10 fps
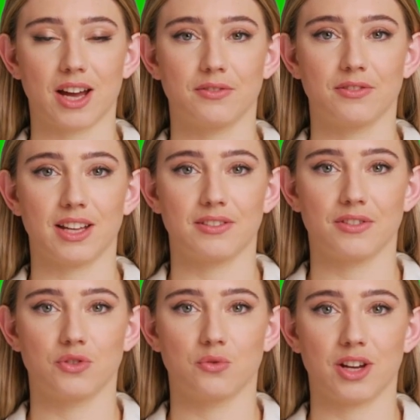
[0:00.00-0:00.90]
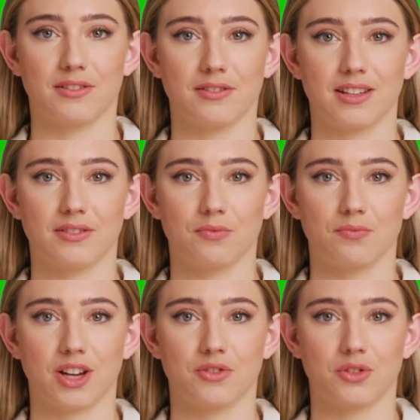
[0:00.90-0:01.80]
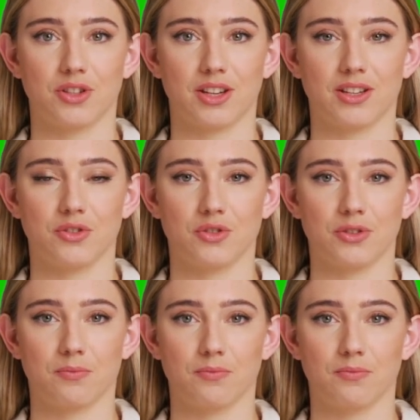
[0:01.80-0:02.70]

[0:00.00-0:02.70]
and the latest trends in the fashion industry.